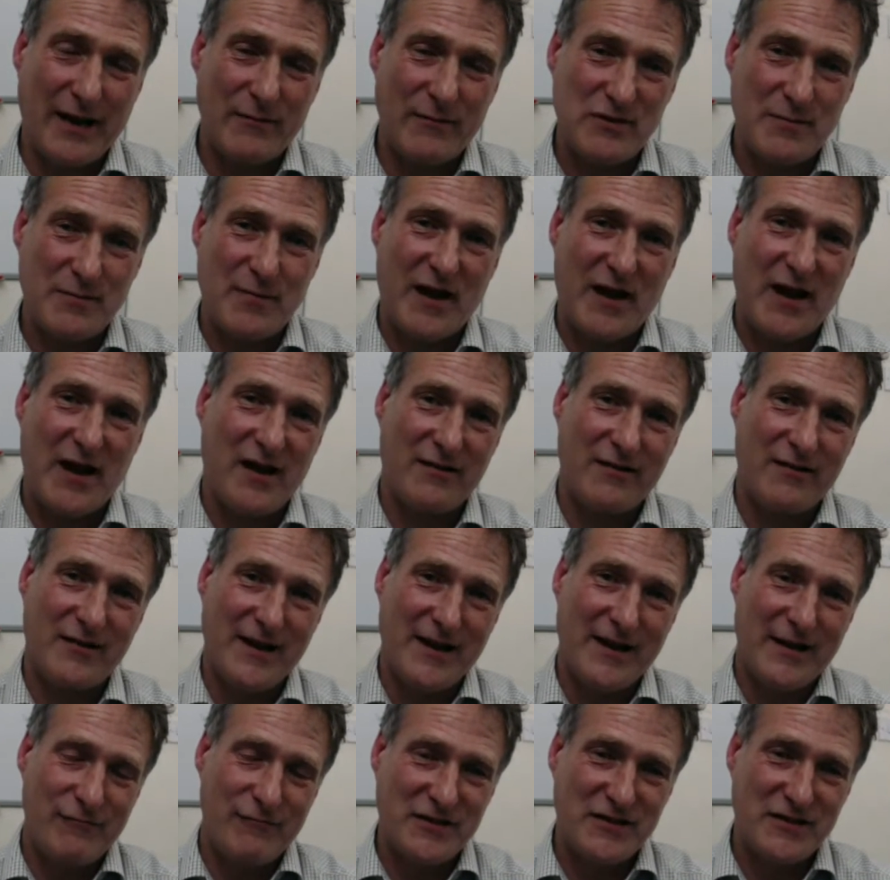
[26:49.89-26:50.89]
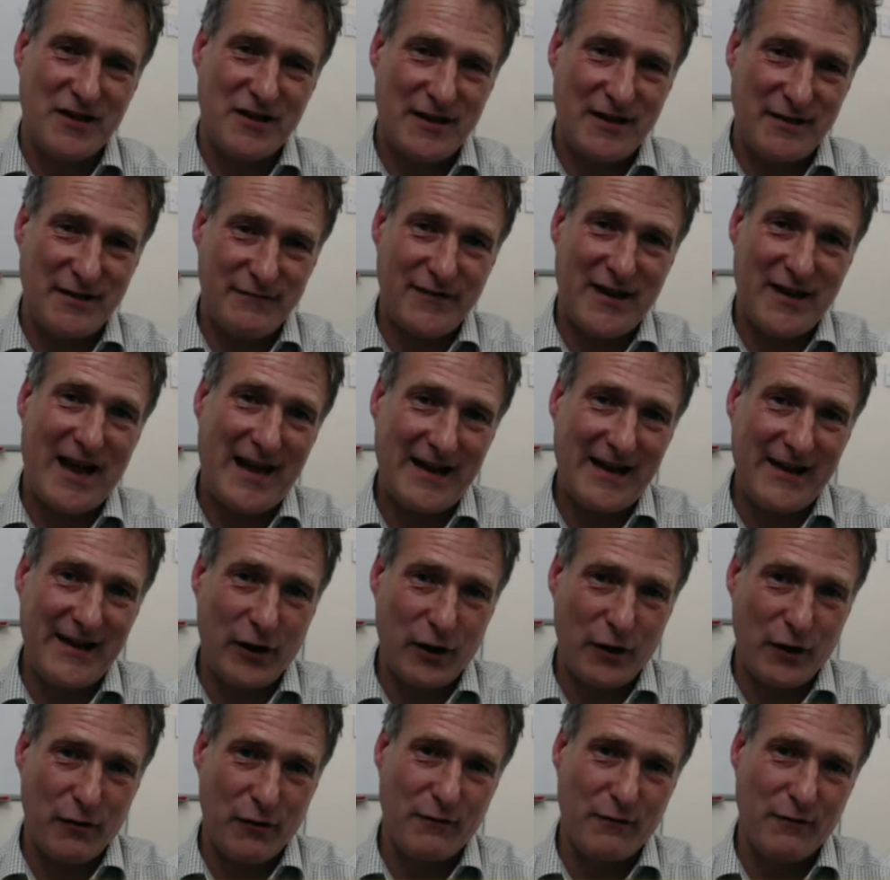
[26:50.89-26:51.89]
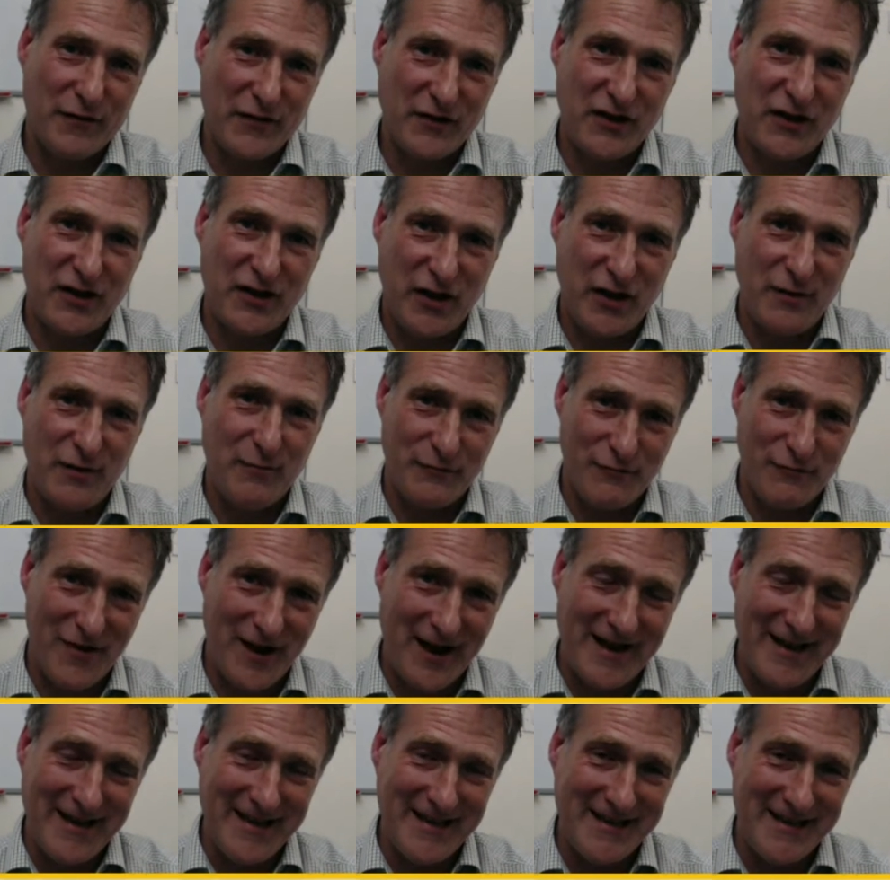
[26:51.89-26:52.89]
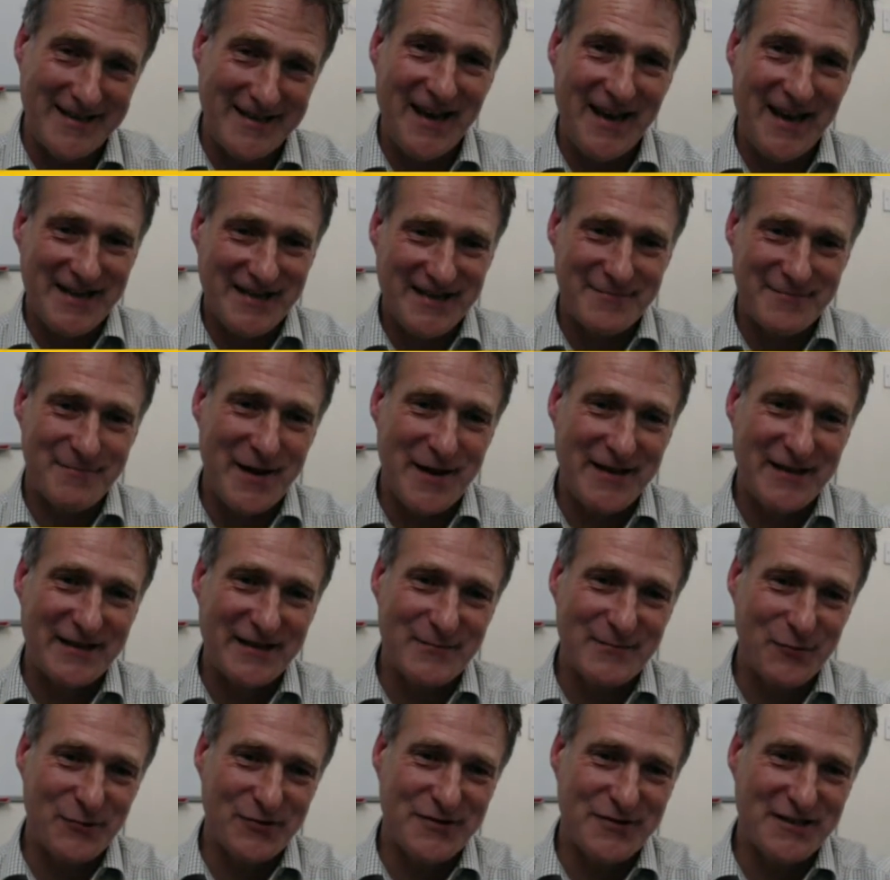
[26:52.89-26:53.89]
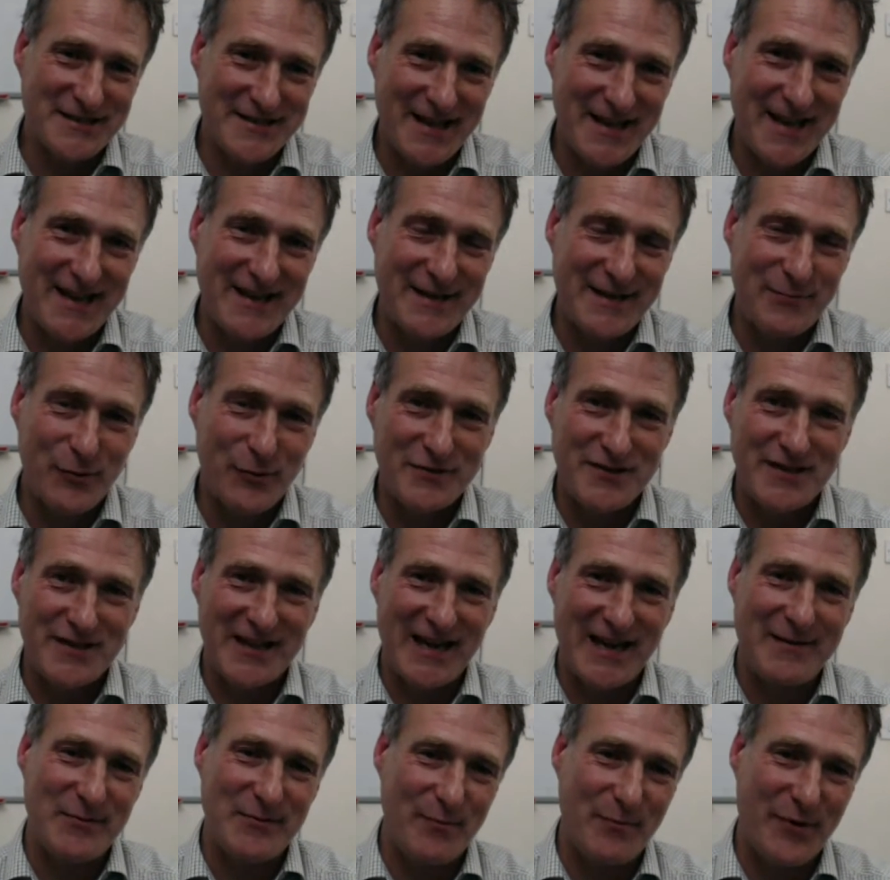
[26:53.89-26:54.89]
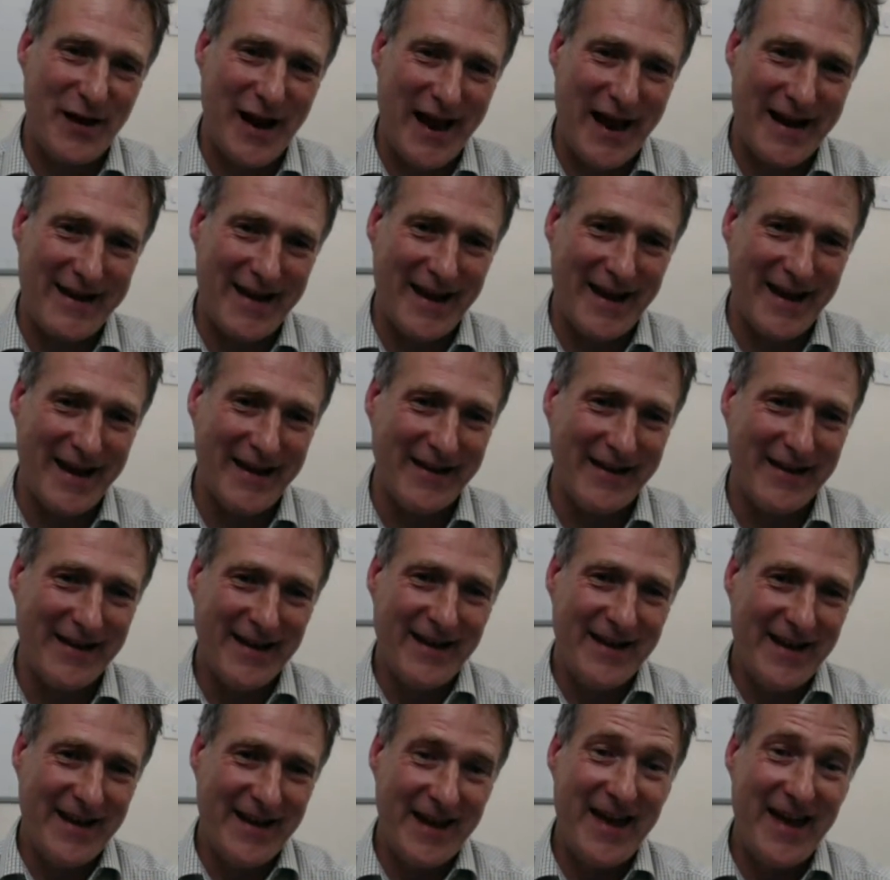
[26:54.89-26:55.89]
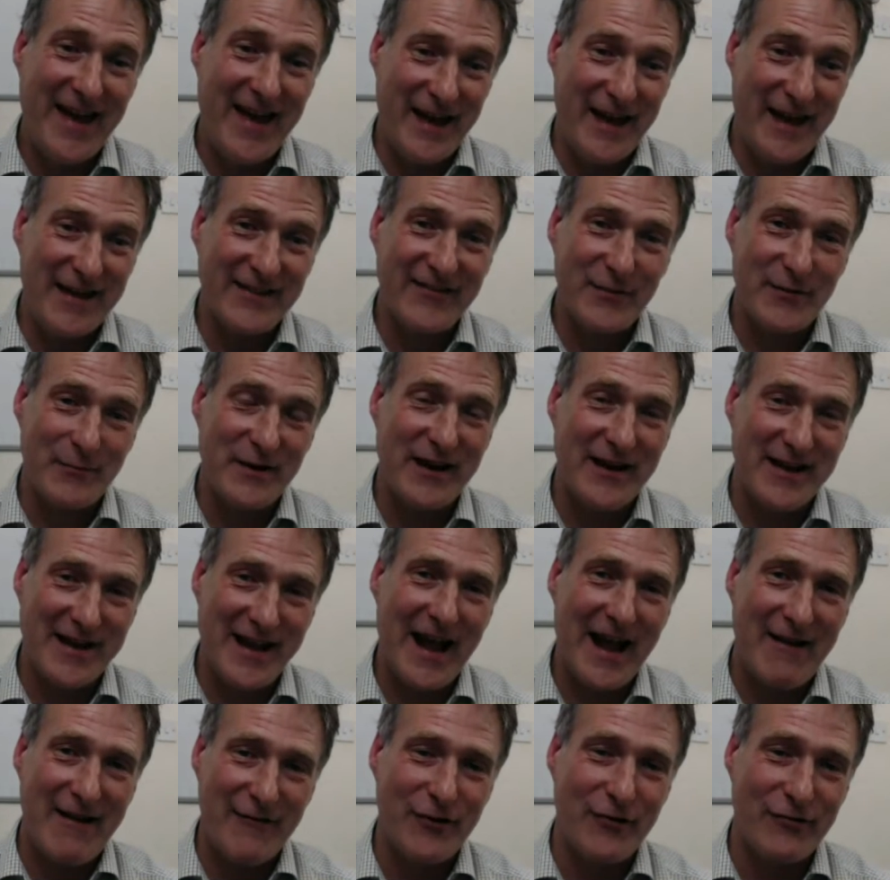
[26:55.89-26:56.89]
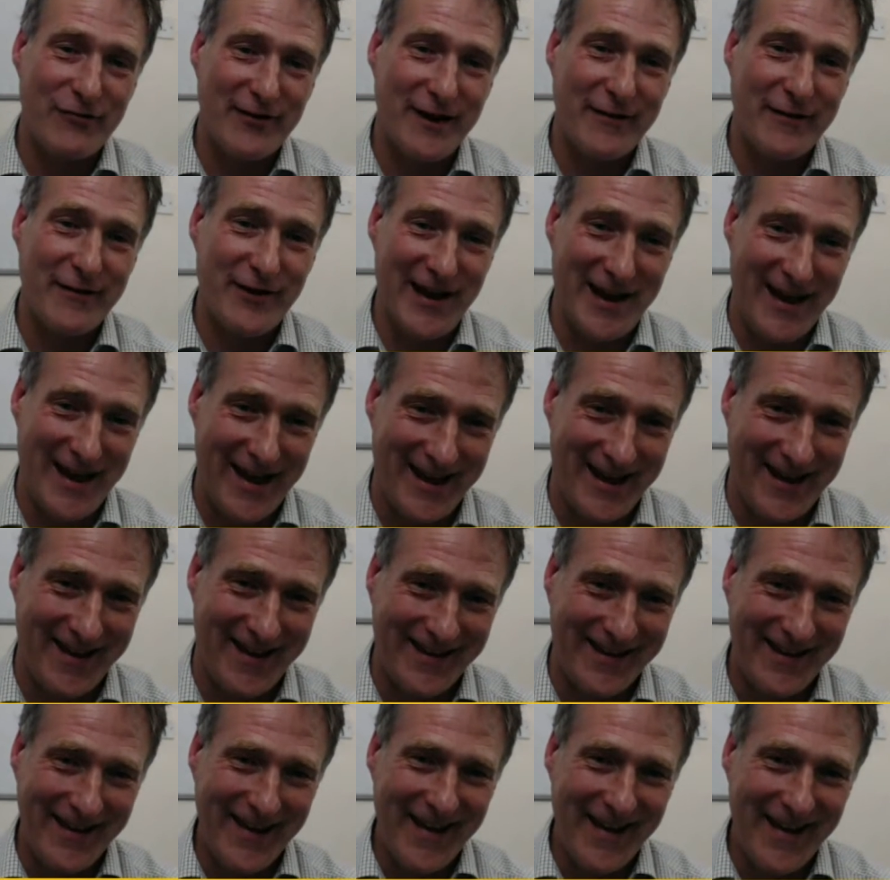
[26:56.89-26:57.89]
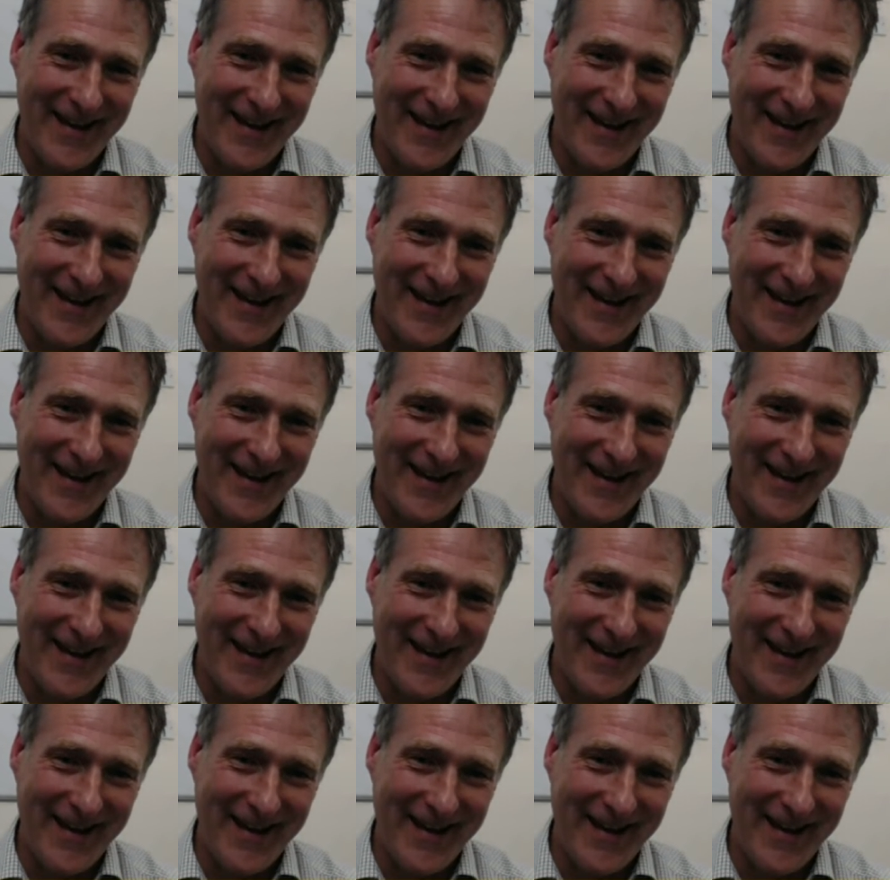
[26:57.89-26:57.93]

It was about returning value for the human race to make us more sustainable and to keep the planet here so we could carry on living it.